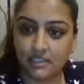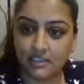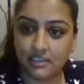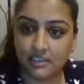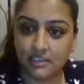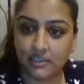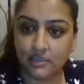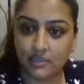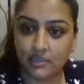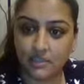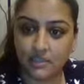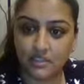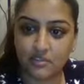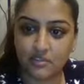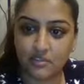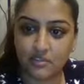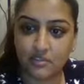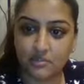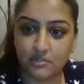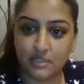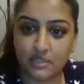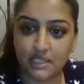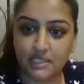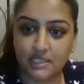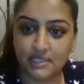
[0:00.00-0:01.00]
think we're done for
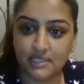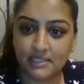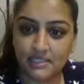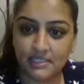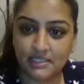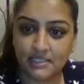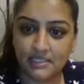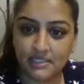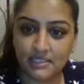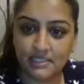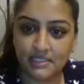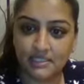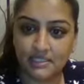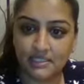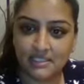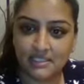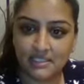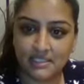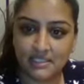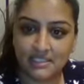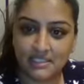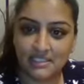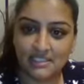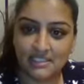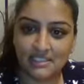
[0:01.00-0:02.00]
a minute.
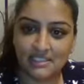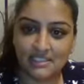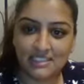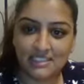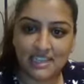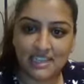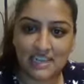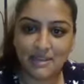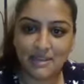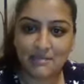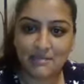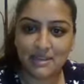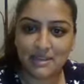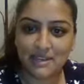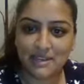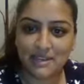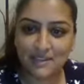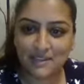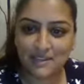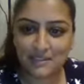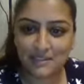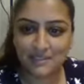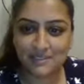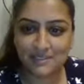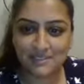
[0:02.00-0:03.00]
Hi
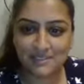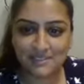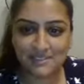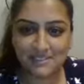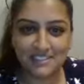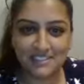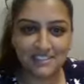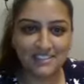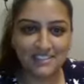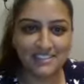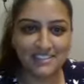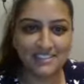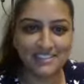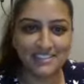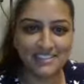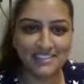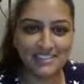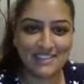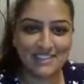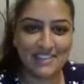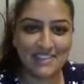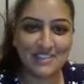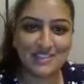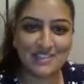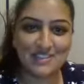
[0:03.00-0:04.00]
Mel.
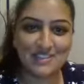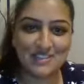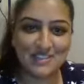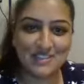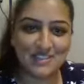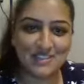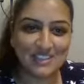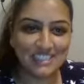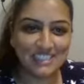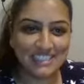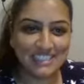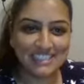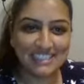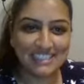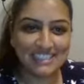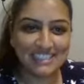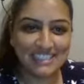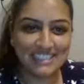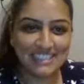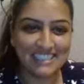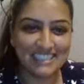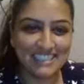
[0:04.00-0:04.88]
Thanks for joining.